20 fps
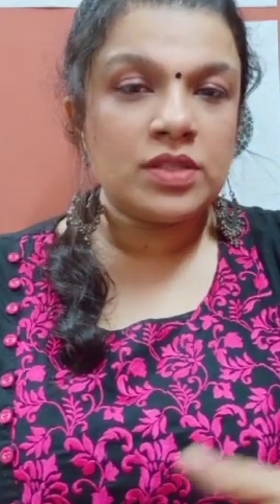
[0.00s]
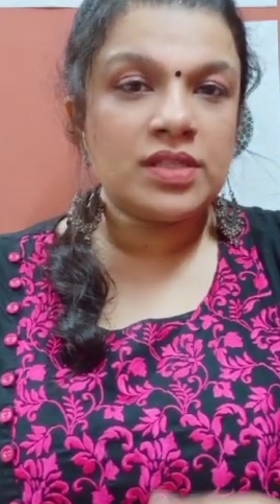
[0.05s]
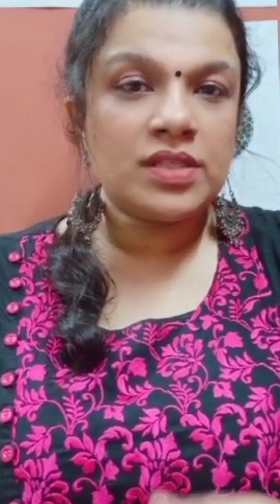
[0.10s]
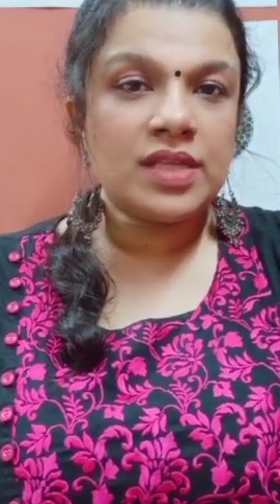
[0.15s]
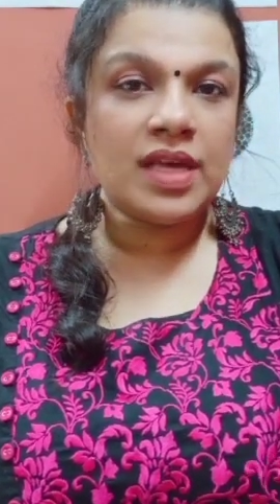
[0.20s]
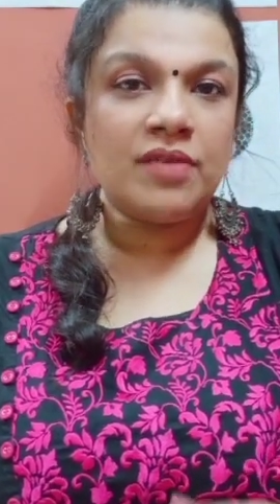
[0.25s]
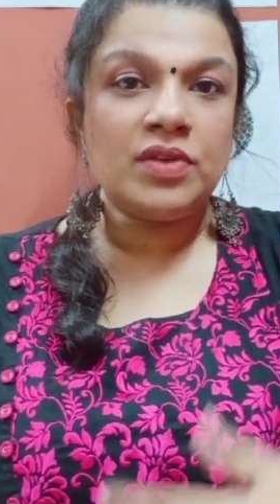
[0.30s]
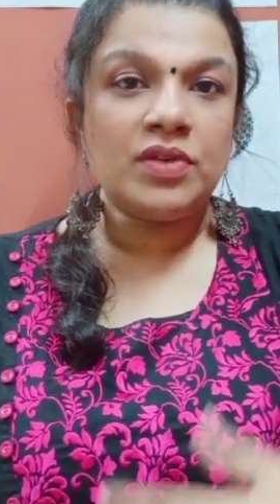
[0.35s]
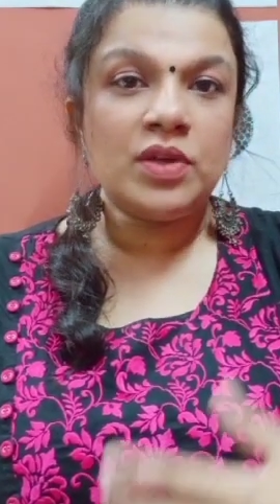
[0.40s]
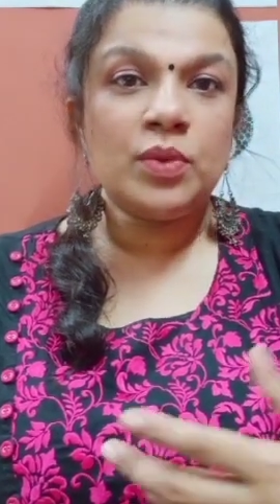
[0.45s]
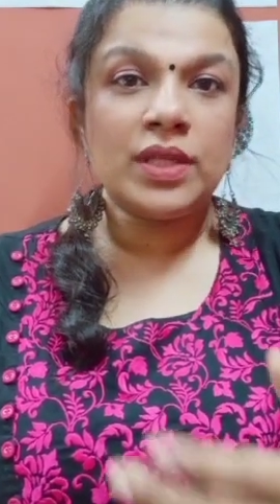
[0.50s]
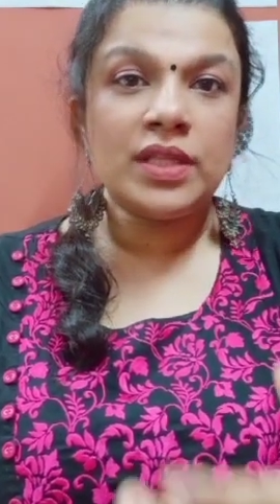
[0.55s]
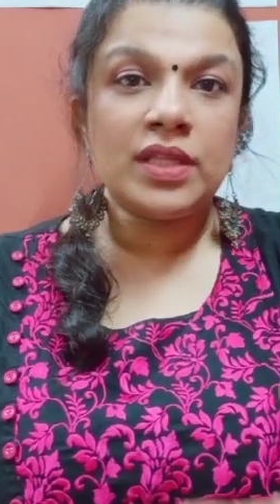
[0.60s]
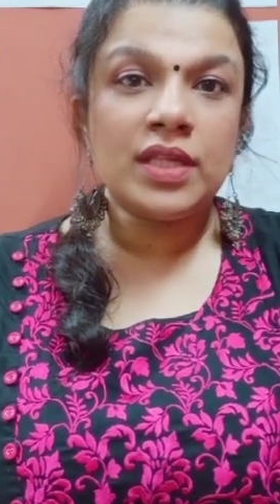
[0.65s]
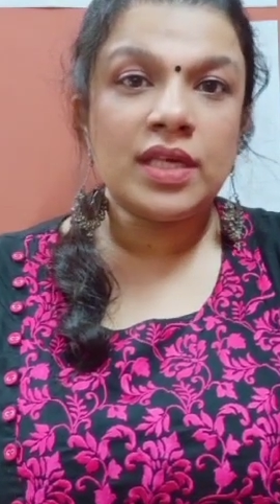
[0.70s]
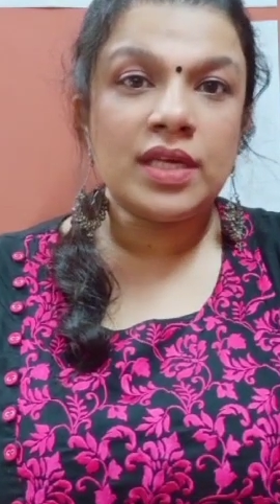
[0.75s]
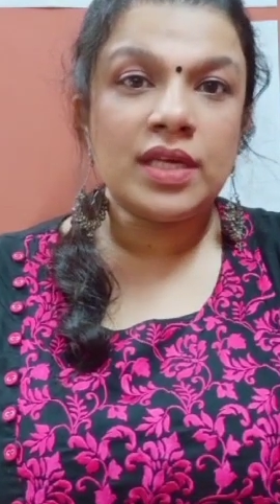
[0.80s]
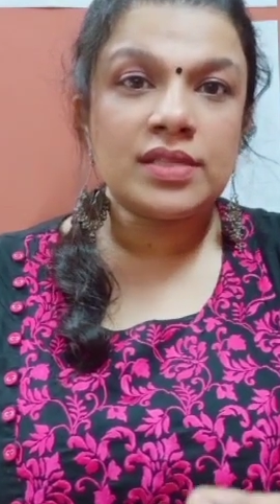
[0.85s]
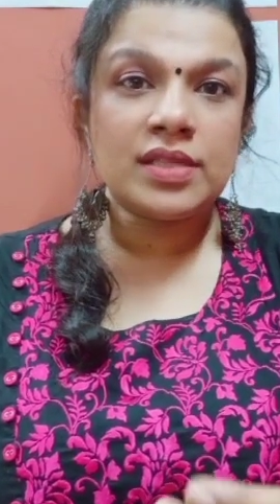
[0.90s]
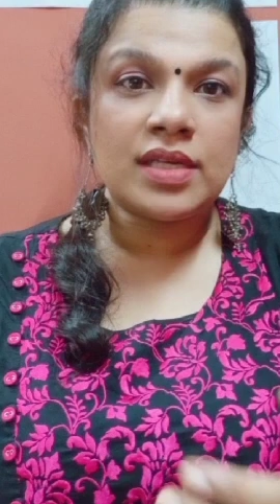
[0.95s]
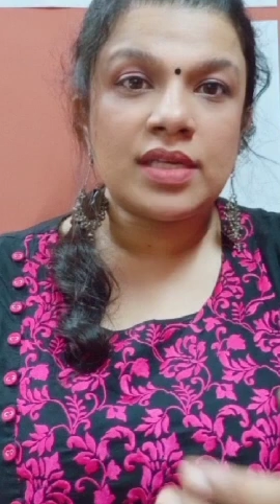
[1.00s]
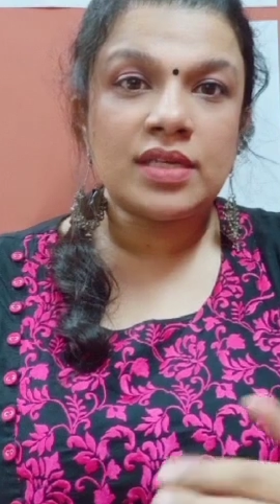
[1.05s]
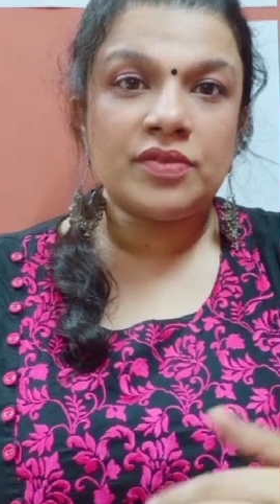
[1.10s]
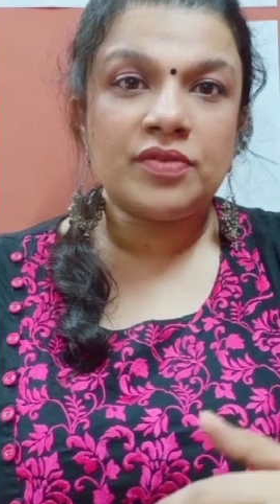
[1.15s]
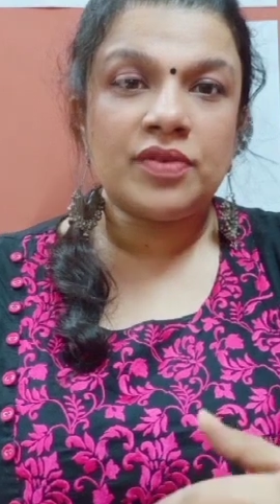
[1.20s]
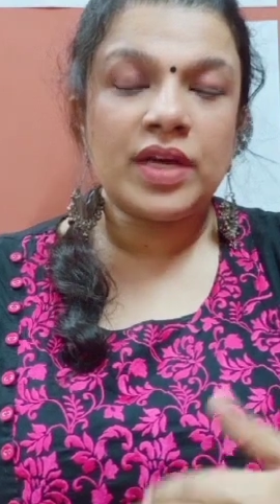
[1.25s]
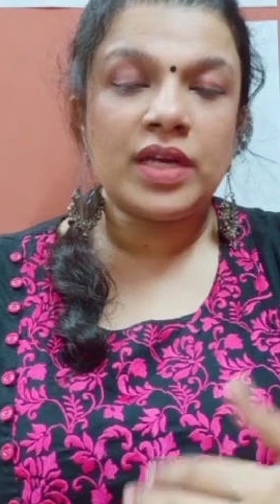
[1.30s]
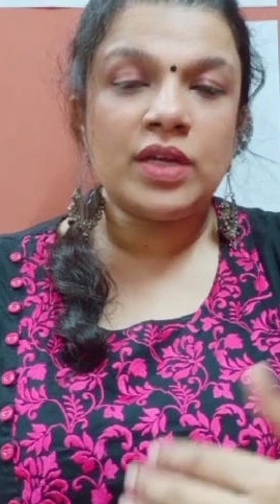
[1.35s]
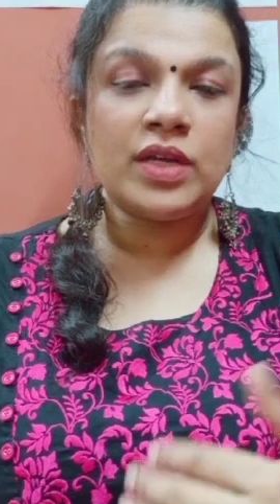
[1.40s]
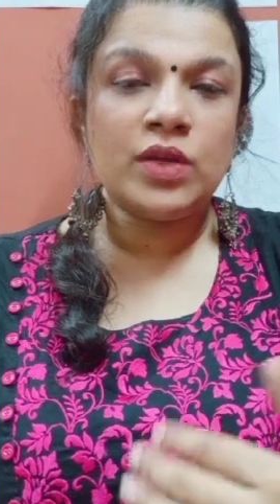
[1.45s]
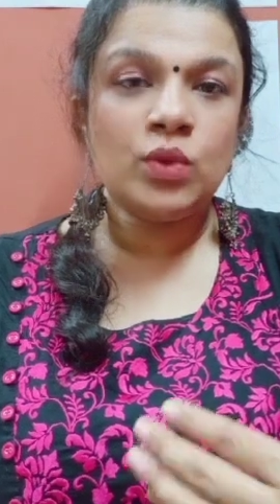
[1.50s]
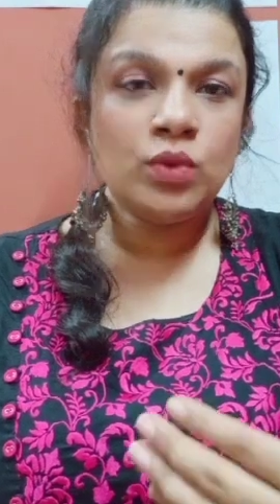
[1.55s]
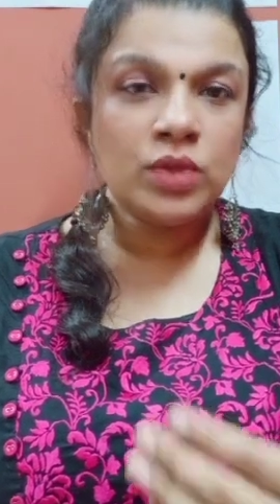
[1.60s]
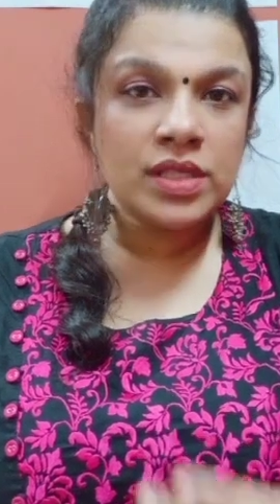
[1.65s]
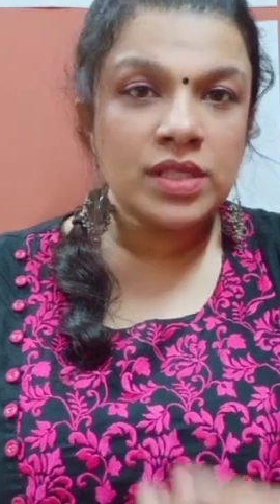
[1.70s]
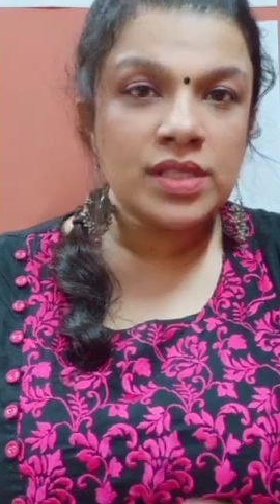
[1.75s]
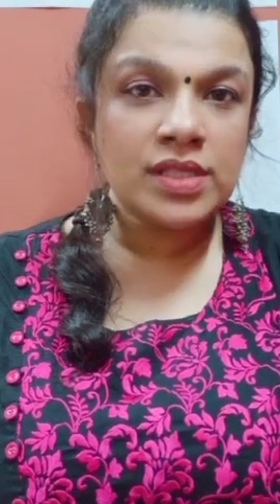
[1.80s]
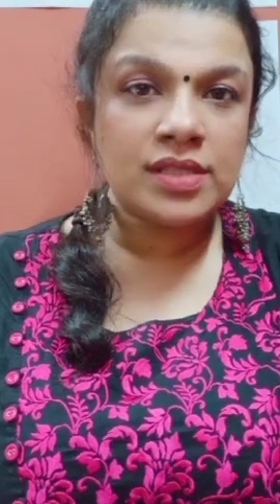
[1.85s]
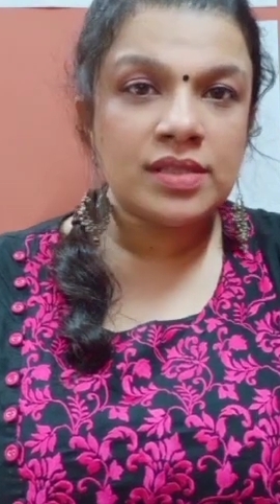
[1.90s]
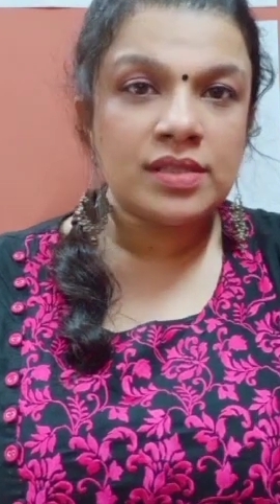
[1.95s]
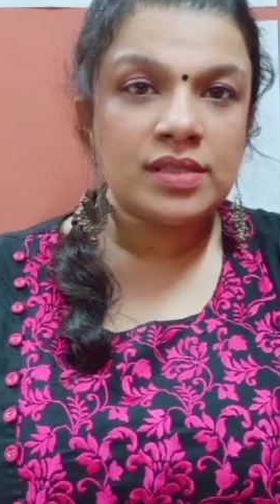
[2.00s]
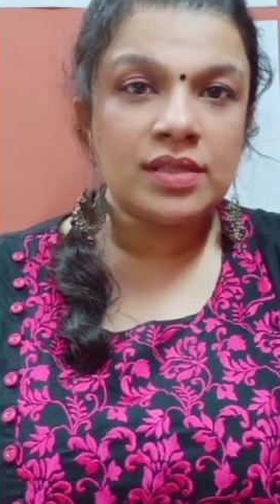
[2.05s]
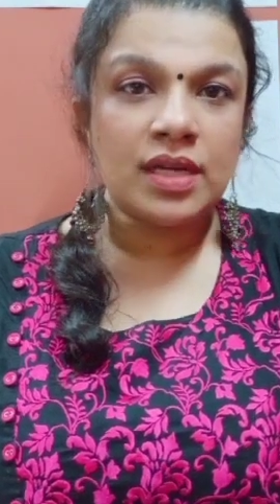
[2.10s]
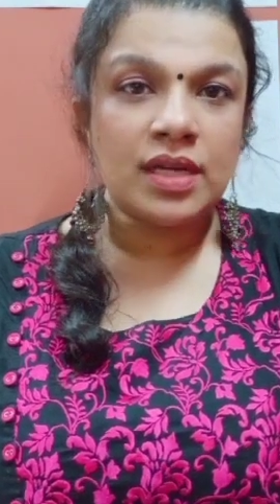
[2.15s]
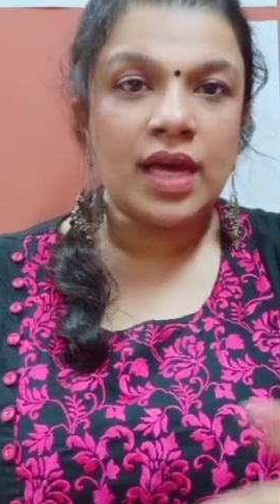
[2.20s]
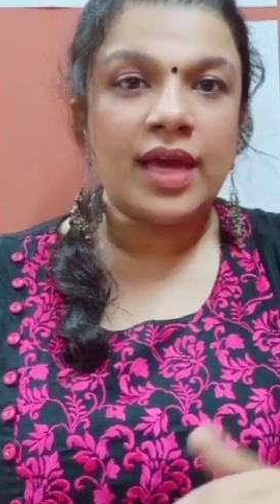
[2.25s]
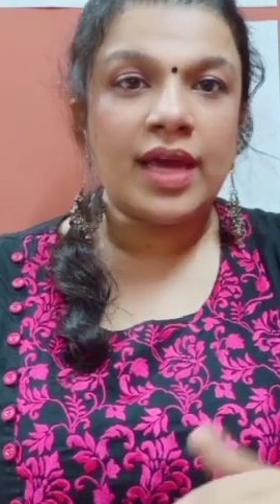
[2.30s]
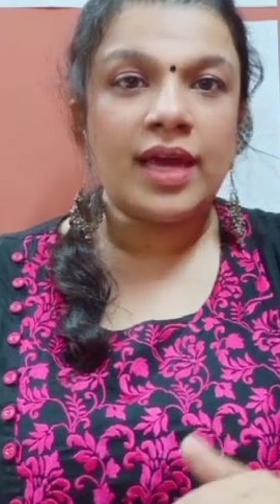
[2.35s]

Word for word: because everyone thinks that if I do this,